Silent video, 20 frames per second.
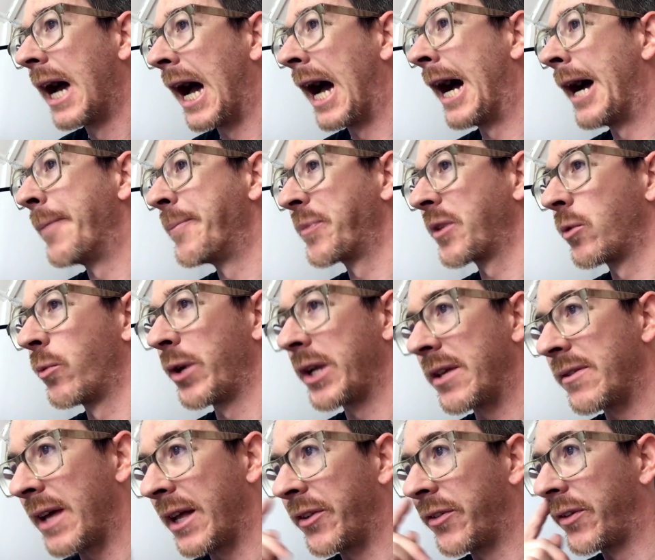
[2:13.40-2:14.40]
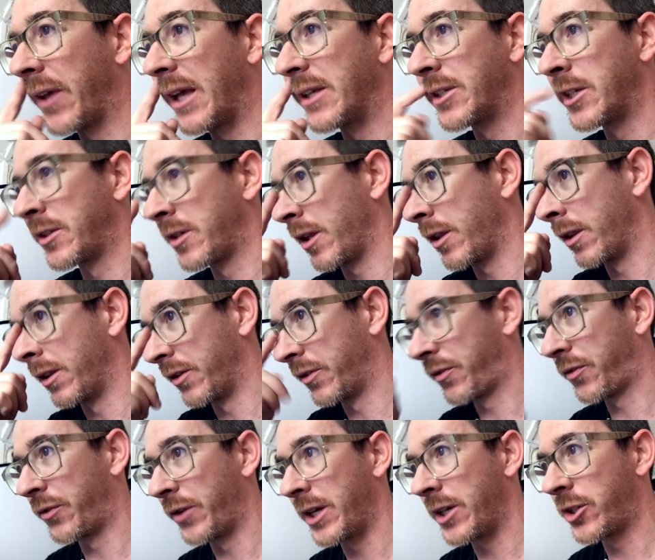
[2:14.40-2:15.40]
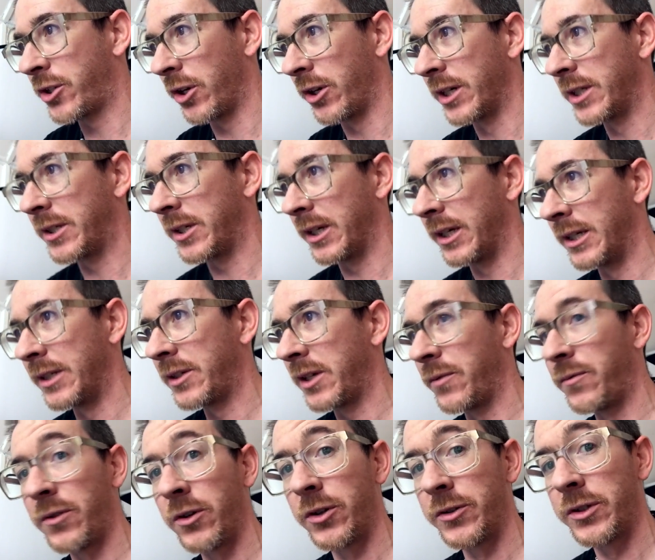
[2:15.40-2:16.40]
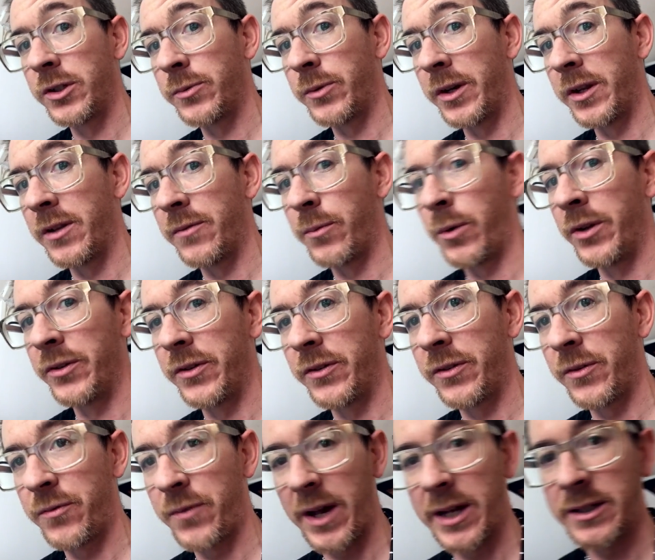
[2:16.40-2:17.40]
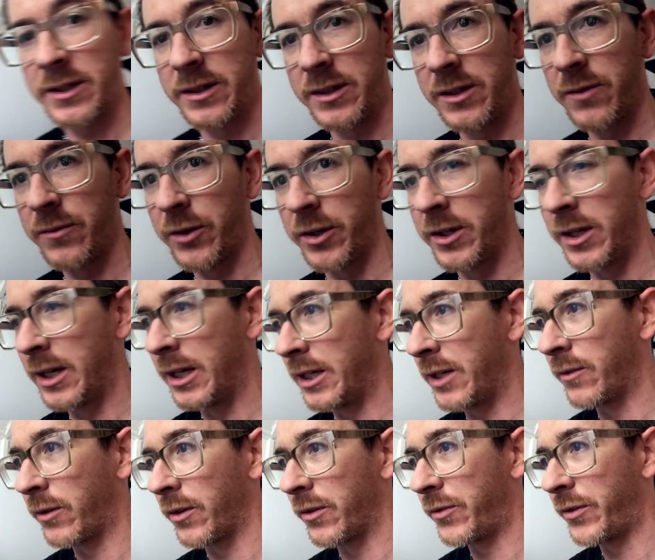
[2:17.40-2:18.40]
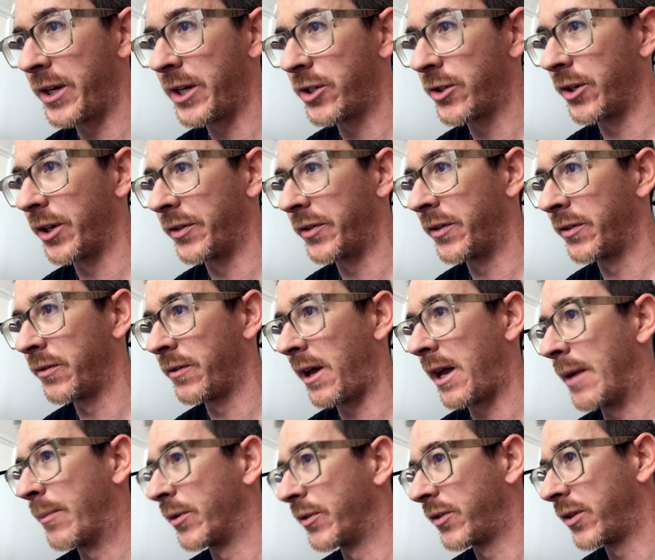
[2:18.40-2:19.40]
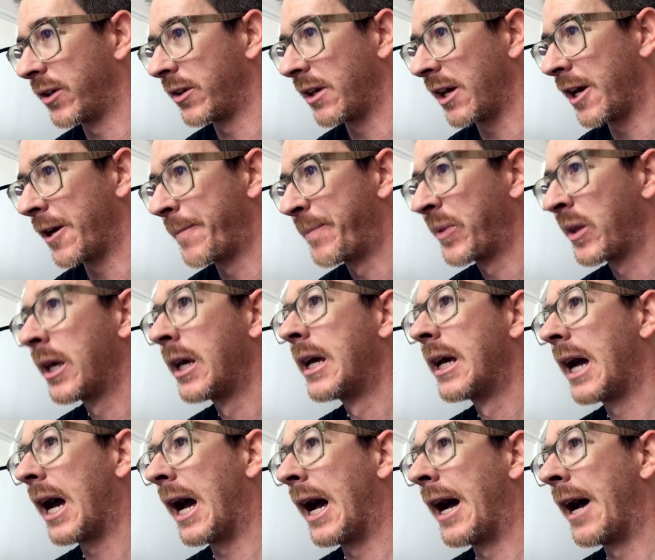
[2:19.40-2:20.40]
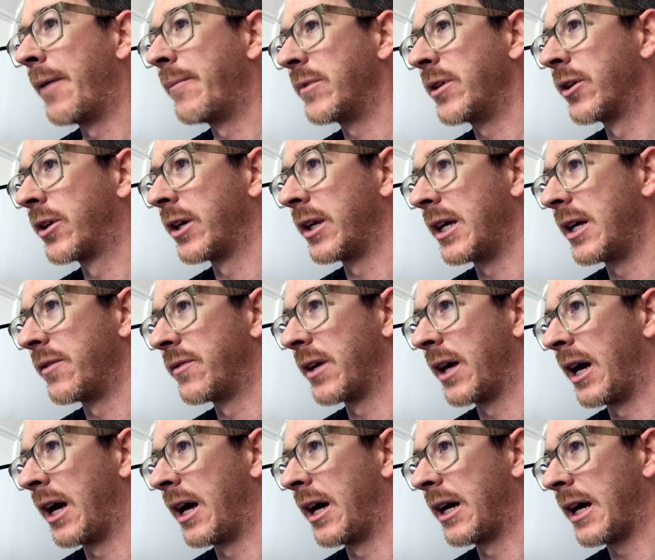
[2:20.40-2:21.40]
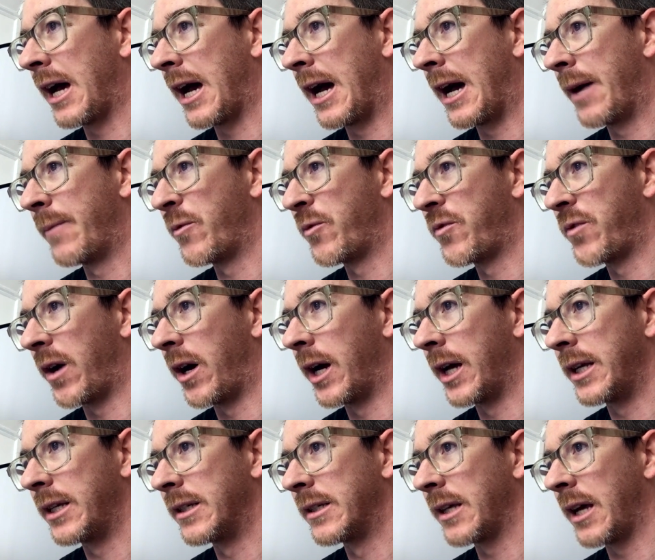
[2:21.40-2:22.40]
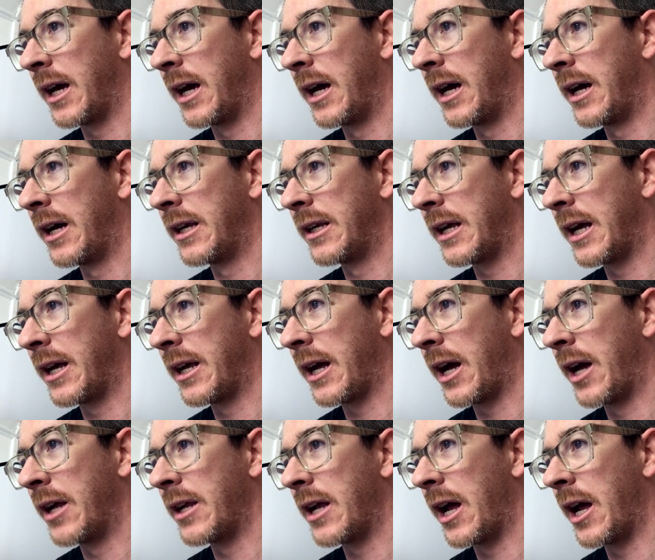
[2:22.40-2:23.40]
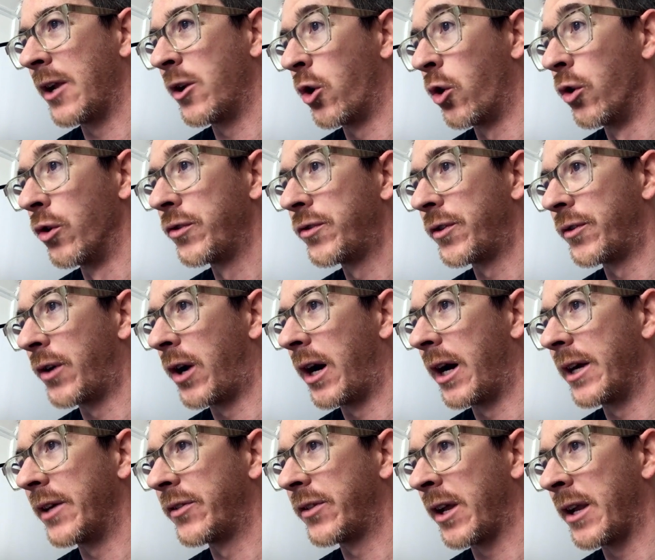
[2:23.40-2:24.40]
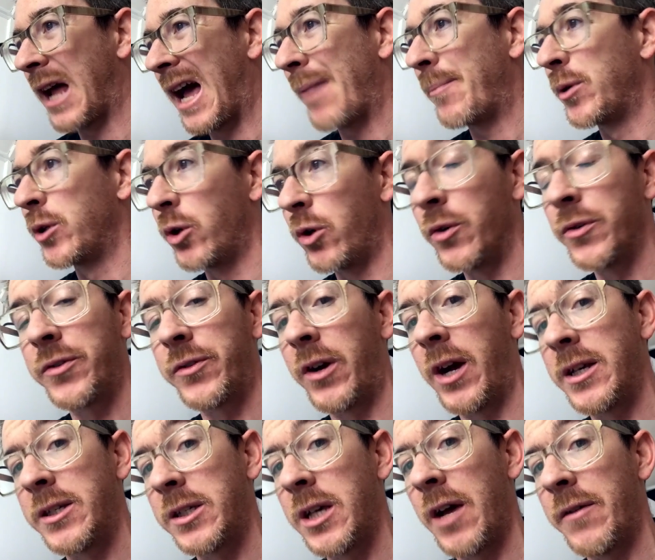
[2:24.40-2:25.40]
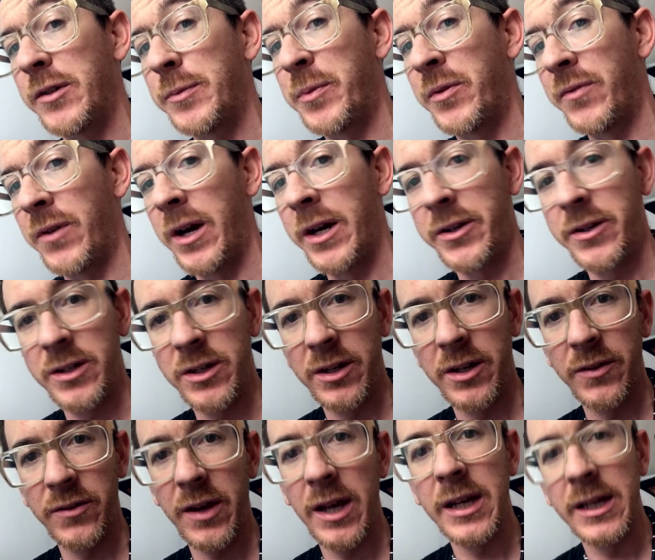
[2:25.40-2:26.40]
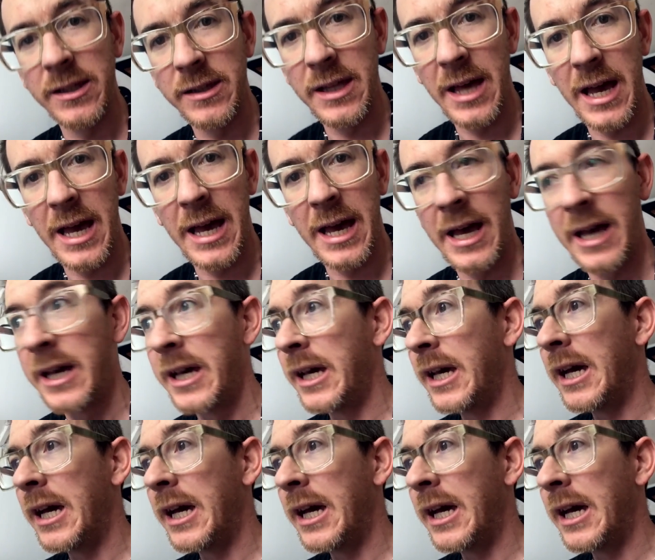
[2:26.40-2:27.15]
Um, what it then says is that there's three choices. If yours is one of the ones that's affected, you've got a you've got three choices available to you. Um, you can either um, find uh, an authorized, an Apple authorized service provider, and you can take it there.